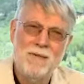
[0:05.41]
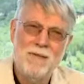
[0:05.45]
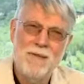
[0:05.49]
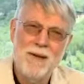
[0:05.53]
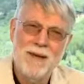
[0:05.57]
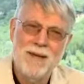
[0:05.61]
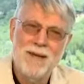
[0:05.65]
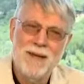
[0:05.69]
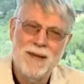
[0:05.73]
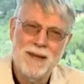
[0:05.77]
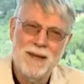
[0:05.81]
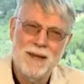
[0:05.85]
and
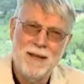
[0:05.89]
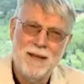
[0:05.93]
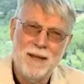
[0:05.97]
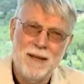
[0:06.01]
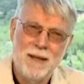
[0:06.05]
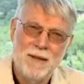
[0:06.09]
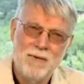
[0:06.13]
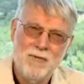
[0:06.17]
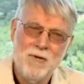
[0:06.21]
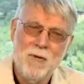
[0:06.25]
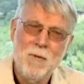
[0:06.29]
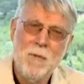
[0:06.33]
rethink
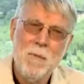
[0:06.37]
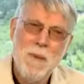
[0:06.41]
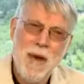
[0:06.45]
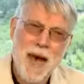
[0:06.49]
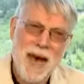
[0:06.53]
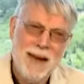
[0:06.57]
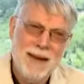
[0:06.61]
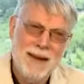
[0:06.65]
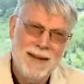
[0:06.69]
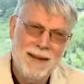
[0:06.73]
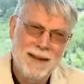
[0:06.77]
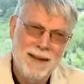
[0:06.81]

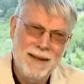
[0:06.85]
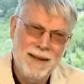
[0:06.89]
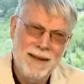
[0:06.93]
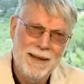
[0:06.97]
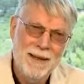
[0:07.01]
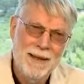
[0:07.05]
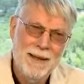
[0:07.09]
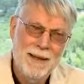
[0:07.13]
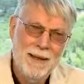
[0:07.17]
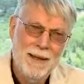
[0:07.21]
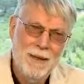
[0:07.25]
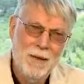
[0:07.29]
dramatically
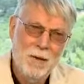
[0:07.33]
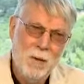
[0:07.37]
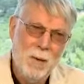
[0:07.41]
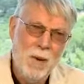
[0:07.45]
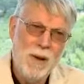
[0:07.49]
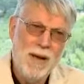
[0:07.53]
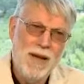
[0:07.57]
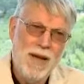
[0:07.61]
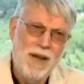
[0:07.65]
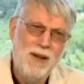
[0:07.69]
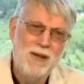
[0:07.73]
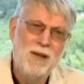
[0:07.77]

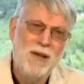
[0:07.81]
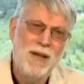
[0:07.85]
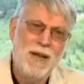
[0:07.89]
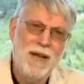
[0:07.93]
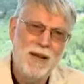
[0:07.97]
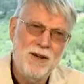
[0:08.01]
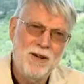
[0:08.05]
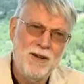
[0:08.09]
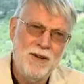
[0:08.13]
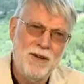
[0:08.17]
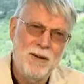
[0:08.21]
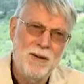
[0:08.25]
what
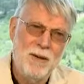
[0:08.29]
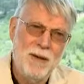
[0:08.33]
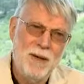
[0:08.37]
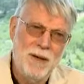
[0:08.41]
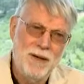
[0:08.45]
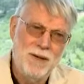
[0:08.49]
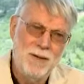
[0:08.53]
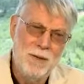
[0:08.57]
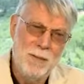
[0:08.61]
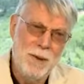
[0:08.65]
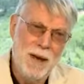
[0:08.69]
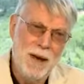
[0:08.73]
education
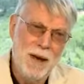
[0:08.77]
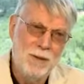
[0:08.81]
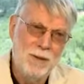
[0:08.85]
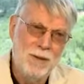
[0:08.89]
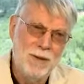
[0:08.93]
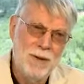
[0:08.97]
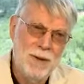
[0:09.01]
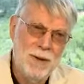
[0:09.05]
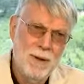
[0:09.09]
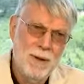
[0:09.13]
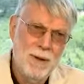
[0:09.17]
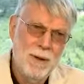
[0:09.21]
is
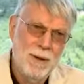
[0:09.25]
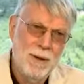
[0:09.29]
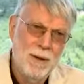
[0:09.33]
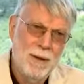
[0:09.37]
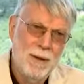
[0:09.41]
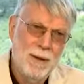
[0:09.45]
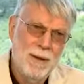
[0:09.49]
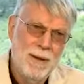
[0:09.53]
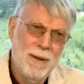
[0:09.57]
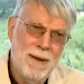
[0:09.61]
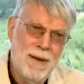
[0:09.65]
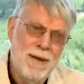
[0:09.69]
about.
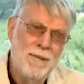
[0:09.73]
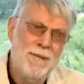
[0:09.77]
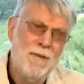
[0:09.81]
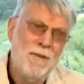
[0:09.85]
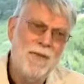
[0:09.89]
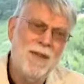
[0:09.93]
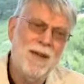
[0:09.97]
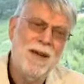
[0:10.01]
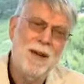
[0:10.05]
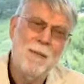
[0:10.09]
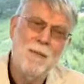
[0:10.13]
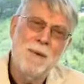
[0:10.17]
If you
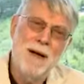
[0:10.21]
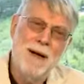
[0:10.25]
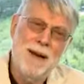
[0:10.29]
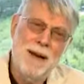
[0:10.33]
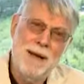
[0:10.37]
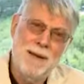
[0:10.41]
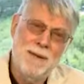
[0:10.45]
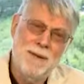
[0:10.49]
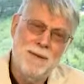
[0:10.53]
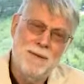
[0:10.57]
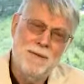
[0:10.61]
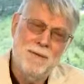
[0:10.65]
think about
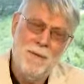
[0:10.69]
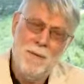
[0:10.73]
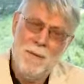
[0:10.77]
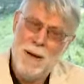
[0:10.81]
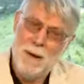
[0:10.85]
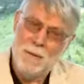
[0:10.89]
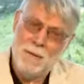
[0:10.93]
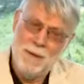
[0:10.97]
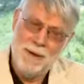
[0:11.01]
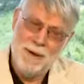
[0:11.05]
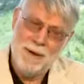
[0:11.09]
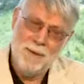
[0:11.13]
it, from
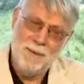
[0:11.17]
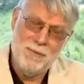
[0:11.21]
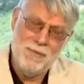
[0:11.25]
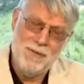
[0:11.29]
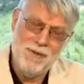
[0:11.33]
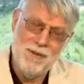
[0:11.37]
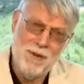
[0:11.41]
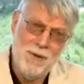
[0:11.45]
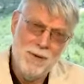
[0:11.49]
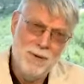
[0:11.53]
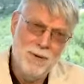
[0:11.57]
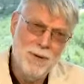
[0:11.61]
my point of
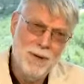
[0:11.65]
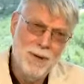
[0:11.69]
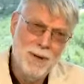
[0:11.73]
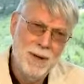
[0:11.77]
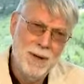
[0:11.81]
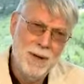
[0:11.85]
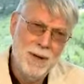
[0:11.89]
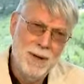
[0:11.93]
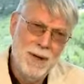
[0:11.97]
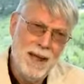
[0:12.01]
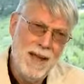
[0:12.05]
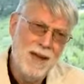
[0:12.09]
view,
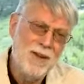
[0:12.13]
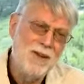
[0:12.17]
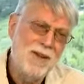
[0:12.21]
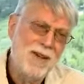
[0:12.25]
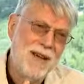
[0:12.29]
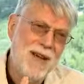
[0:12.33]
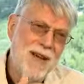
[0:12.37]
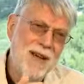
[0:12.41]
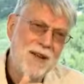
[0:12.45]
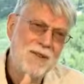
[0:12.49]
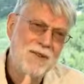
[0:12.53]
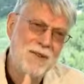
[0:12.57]

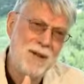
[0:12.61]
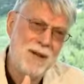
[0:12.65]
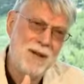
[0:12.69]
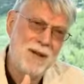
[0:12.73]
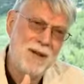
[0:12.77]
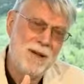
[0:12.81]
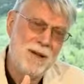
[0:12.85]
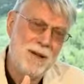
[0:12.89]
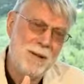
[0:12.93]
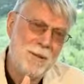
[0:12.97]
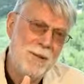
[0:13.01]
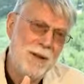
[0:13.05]

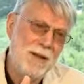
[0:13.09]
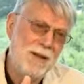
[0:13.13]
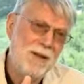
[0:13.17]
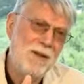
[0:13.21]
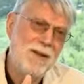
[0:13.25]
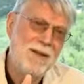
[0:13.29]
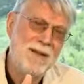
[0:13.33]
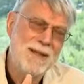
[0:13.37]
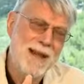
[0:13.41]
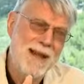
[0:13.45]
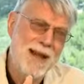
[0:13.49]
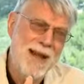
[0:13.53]
education can be
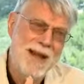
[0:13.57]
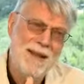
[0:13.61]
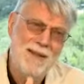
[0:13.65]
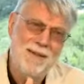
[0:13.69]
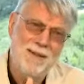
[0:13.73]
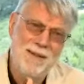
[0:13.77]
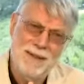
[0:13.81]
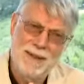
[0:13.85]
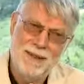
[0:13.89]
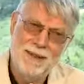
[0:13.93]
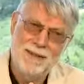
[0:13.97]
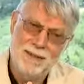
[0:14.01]
looked at
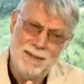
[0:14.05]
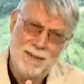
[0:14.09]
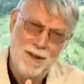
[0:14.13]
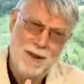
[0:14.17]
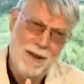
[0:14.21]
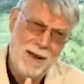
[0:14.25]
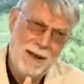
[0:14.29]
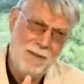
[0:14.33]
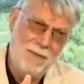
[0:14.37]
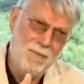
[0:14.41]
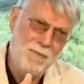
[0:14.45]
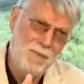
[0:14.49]
as at least
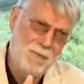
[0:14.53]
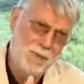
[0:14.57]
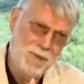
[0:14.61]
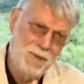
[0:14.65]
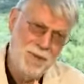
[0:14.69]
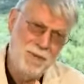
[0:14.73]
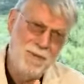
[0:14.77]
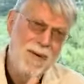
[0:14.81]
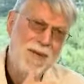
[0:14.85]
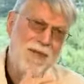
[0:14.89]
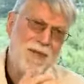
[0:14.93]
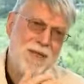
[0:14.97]

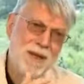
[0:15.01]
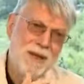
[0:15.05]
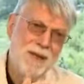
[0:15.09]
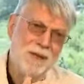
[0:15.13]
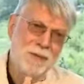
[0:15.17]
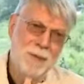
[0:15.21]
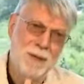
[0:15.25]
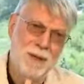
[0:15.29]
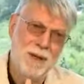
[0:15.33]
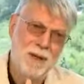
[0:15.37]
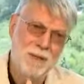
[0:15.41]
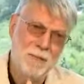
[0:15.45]
three
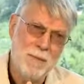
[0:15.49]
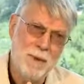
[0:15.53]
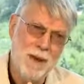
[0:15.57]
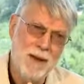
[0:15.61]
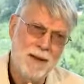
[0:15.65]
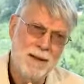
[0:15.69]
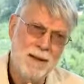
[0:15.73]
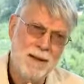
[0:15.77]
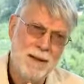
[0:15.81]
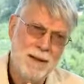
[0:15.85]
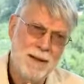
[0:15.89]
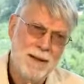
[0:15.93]
things we
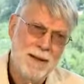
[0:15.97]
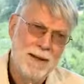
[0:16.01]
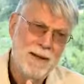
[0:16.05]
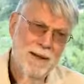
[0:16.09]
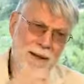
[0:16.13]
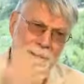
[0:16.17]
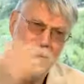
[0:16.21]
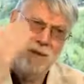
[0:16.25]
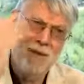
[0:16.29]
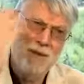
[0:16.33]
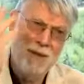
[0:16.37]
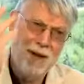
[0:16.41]
expect.
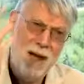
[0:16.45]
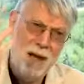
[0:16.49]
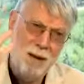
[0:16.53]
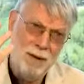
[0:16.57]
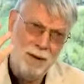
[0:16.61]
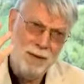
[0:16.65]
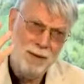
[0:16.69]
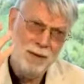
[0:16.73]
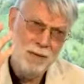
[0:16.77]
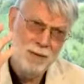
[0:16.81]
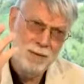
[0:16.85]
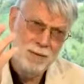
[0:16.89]
There's
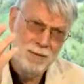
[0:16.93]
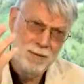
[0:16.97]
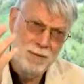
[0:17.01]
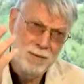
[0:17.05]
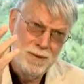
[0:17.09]
knowledge,